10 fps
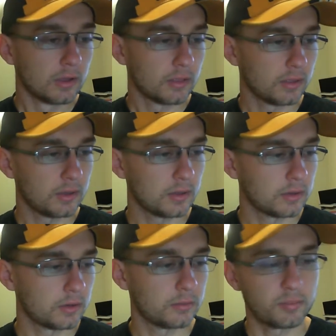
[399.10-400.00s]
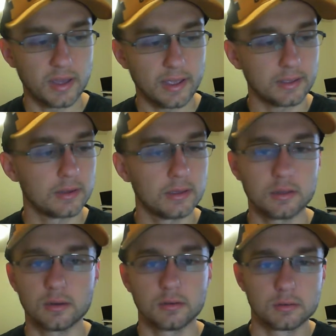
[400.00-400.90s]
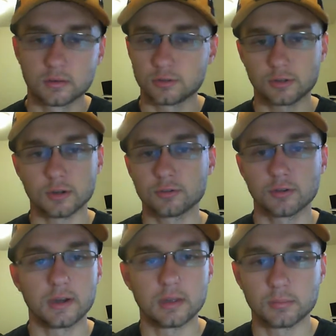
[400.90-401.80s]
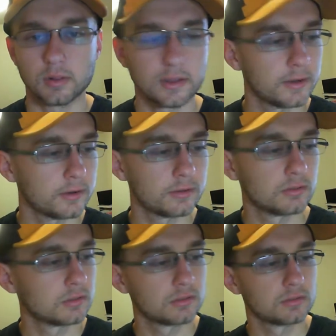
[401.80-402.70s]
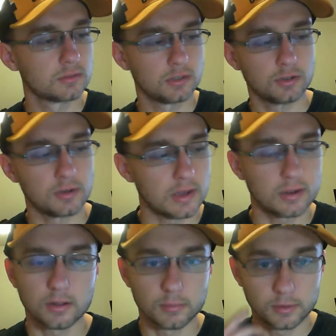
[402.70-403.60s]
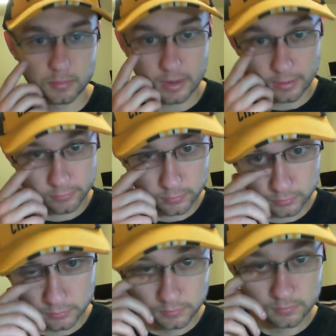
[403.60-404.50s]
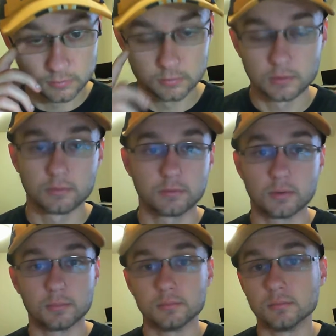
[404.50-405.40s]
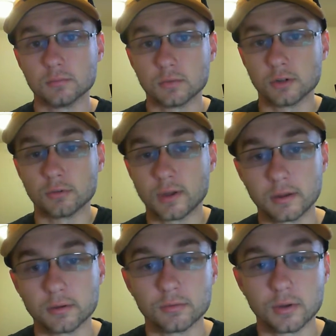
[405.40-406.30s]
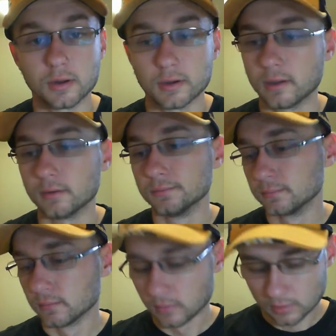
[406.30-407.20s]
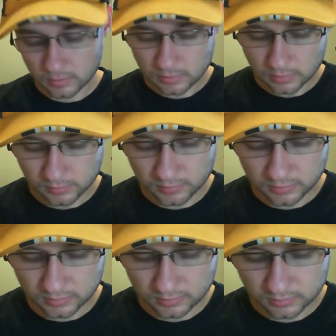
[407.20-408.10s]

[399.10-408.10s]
They can pack it in, start trading players. You're not coming back from your record right now. I mean,